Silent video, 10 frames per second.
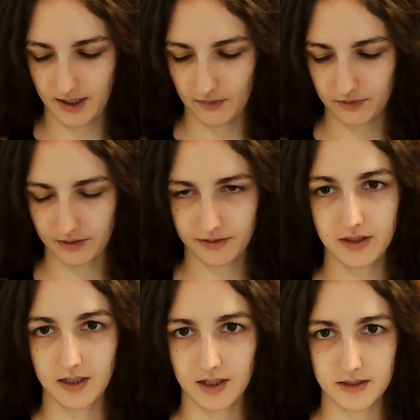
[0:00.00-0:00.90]
Now the
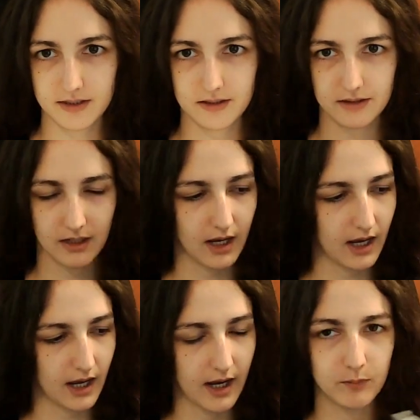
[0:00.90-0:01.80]
thing is,
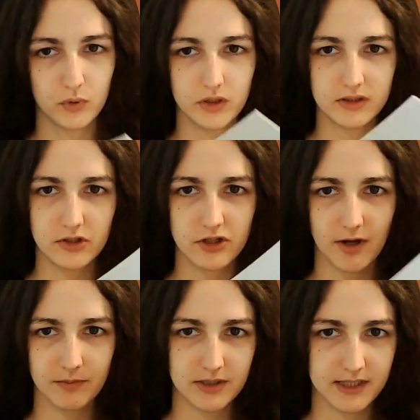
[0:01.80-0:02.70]
I printed
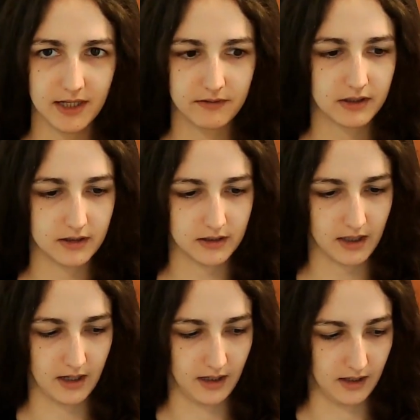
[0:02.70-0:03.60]
chapter
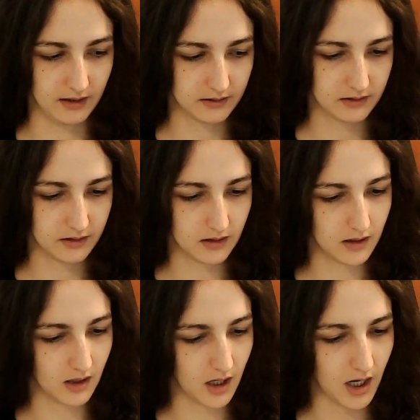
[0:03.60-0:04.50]
7 and
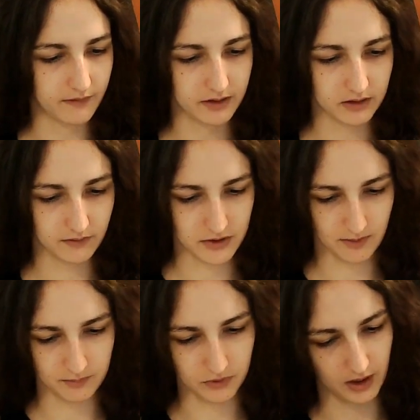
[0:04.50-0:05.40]
a bit of
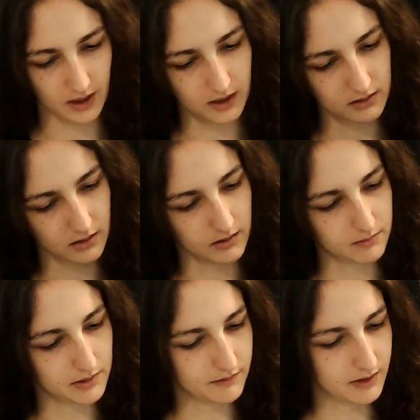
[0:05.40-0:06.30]
chapter 8,
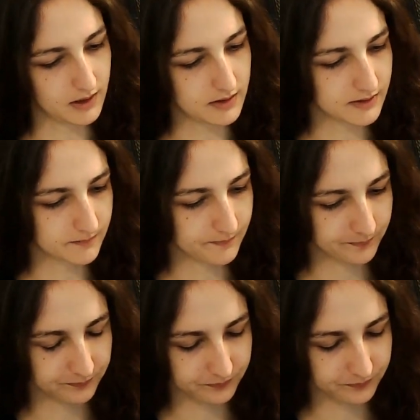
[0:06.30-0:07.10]
I believe it is.